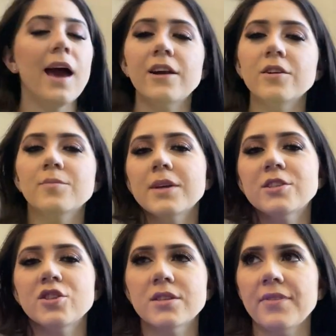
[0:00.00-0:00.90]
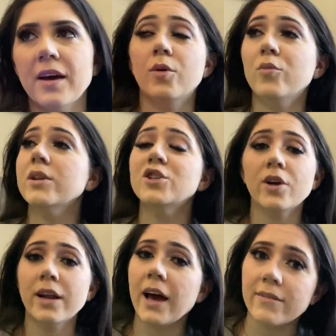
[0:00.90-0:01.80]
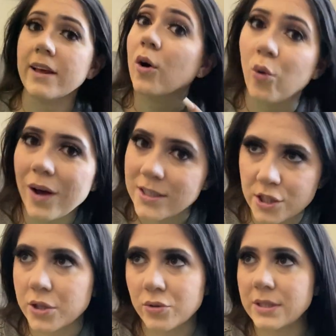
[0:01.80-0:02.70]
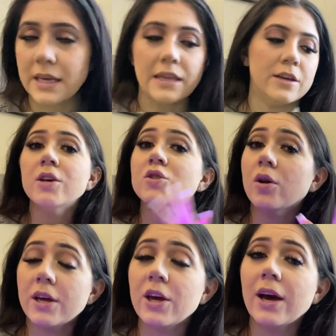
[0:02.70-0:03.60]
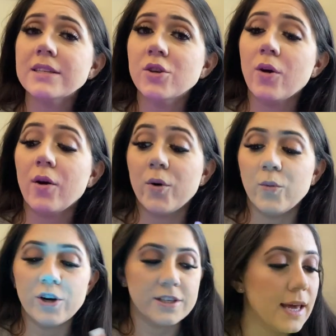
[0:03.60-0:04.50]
I don't know, it's just a vibe. I'm really trying to have like a whole ass jacuzzi in there. So I'll let you guys know how it works.